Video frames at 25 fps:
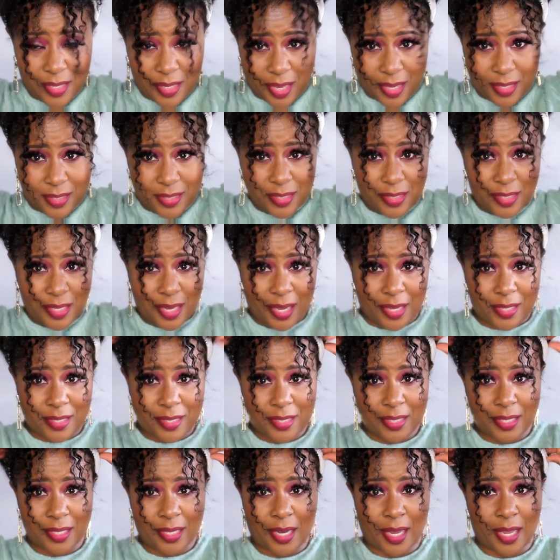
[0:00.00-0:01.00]
like she
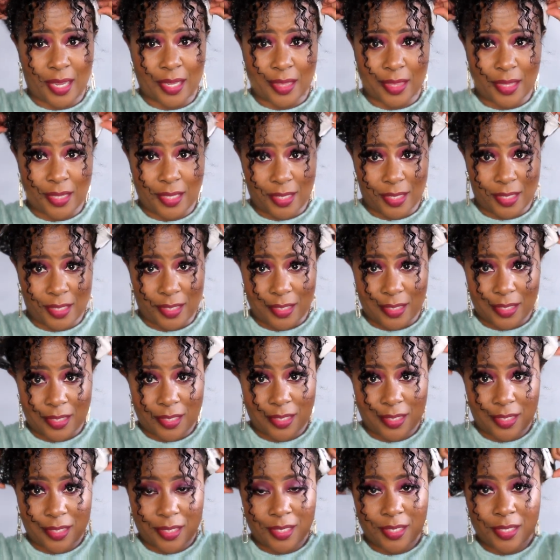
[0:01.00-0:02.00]
like did like
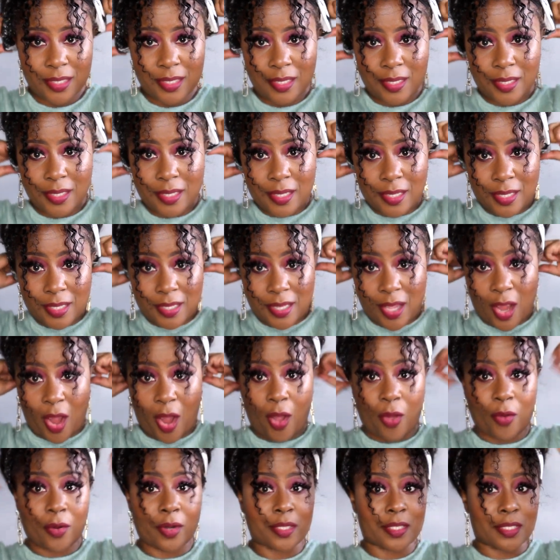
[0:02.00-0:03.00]
this.
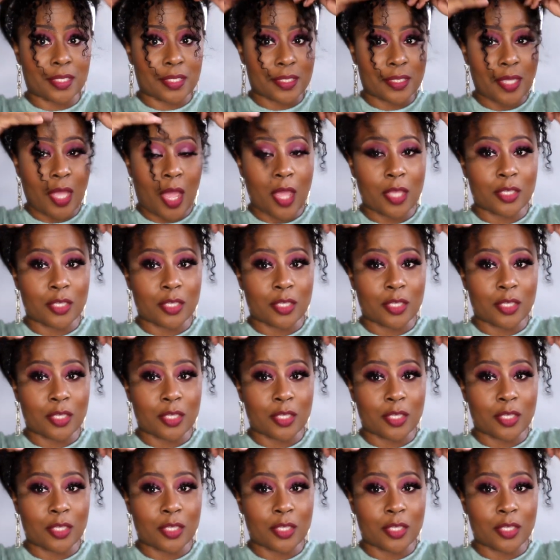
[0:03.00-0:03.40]
Oh, this is